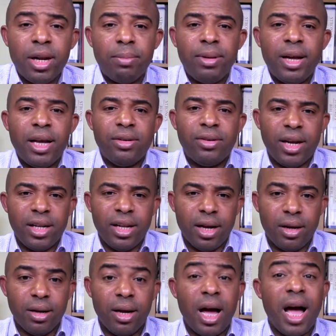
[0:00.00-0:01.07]
applied right
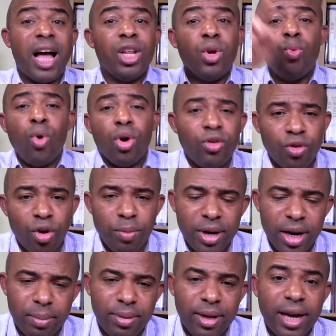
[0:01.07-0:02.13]
now, and the word of God has been
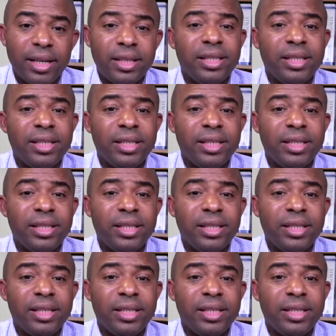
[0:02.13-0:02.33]
applied.